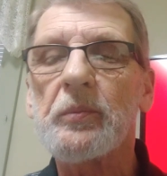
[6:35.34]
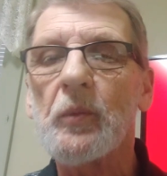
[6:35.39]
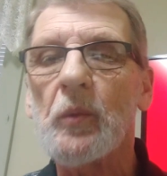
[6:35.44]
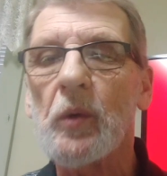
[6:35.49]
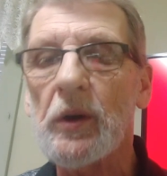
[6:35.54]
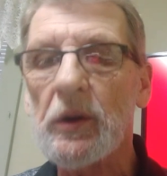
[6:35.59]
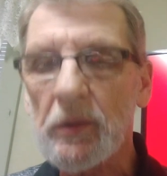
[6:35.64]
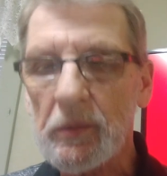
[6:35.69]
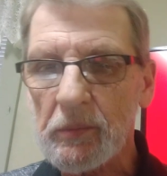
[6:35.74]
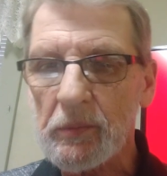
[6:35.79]

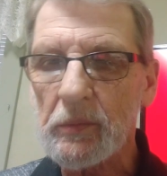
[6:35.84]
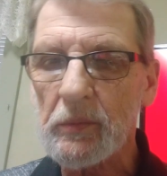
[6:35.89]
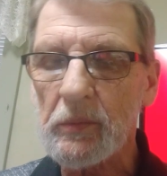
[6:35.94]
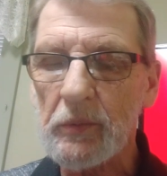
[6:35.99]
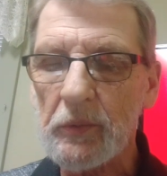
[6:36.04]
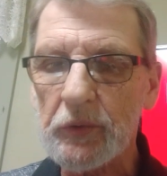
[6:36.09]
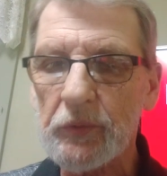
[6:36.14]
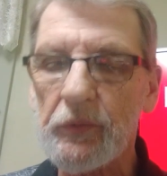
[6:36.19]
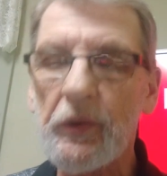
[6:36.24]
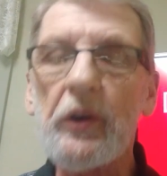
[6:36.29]
Well,
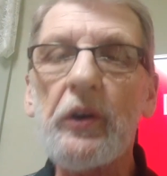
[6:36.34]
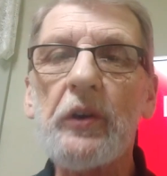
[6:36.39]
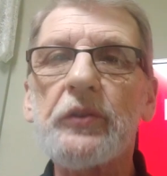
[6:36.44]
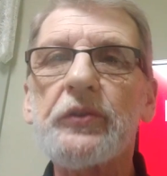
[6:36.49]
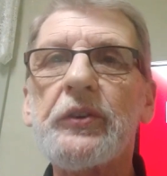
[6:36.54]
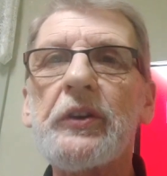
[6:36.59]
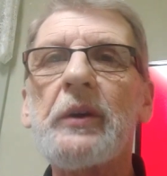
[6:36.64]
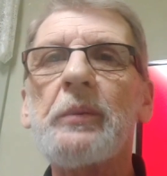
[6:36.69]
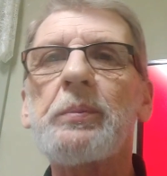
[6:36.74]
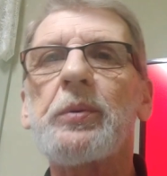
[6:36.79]
it's very
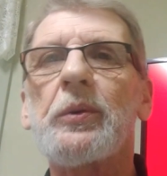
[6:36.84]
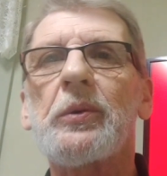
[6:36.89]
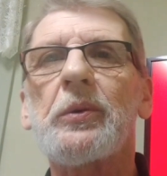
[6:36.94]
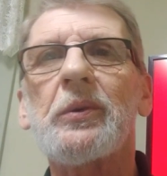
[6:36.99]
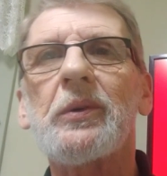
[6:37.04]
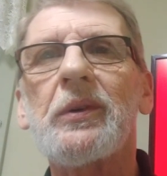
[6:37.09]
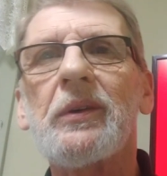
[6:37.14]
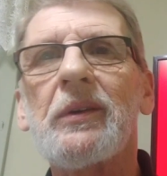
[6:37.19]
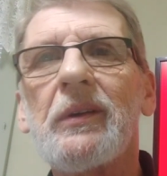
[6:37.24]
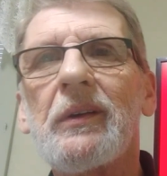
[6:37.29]
simple.
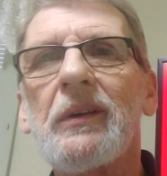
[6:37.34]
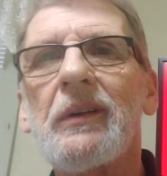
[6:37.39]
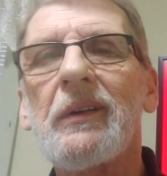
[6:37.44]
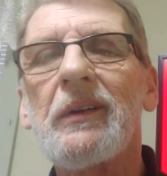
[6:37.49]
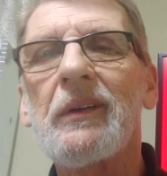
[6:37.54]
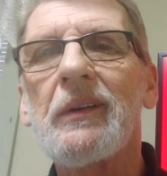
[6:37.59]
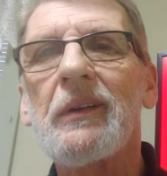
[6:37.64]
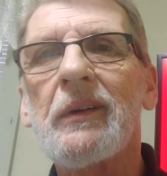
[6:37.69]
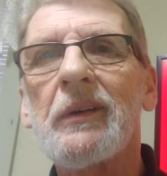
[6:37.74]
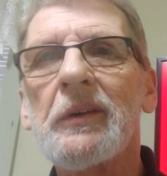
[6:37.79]

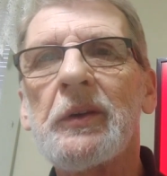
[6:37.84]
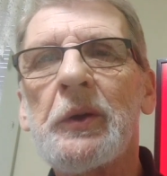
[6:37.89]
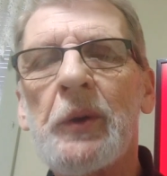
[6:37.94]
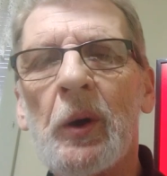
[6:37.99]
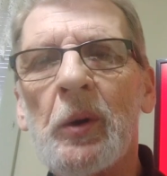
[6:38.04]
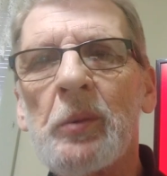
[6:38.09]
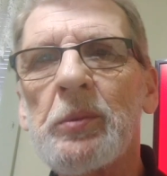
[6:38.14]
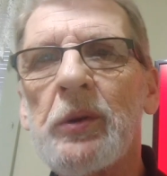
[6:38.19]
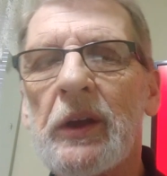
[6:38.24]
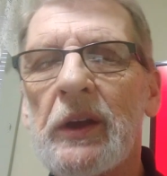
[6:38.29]
You
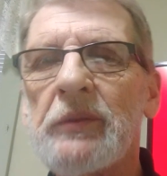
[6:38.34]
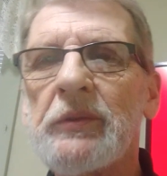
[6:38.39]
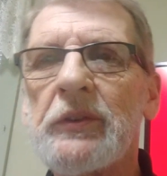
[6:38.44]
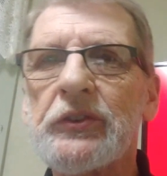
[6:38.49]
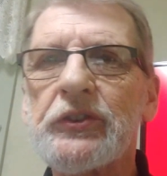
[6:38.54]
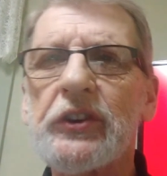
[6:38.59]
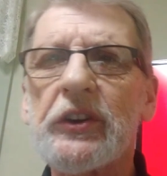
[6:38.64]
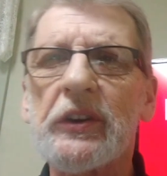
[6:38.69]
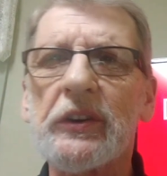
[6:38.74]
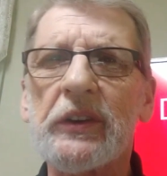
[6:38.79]
don't believe
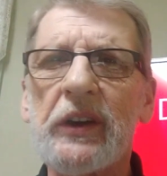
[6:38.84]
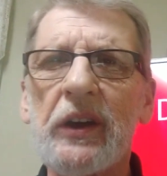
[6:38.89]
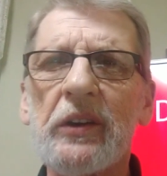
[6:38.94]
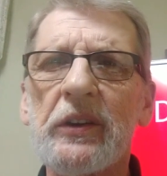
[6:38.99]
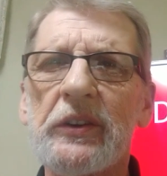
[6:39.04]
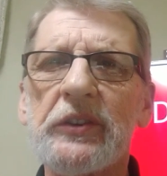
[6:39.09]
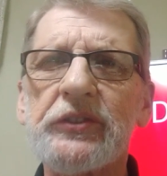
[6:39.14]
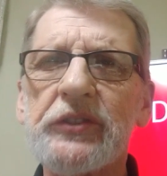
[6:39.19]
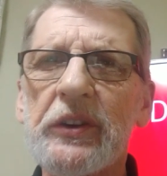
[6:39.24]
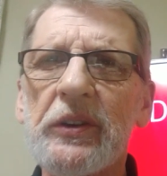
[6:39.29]
in
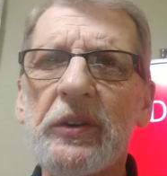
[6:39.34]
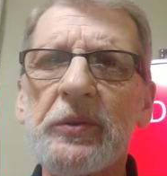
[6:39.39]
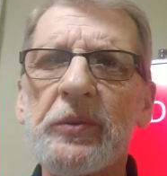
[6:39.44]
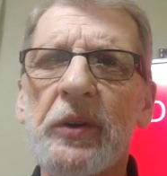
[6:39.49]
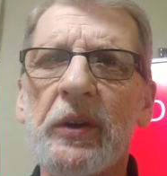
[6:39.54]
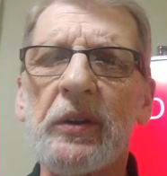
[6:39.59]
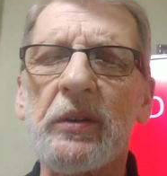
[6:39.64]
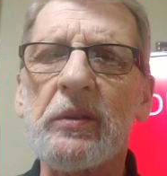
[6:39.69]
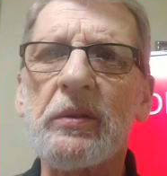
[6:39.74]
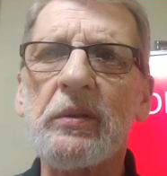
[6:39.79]
killing
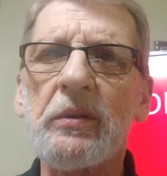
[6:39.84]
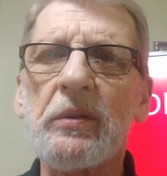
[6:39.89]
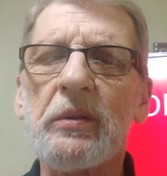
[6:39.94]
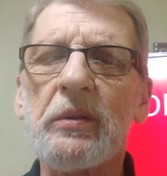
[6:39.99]
children.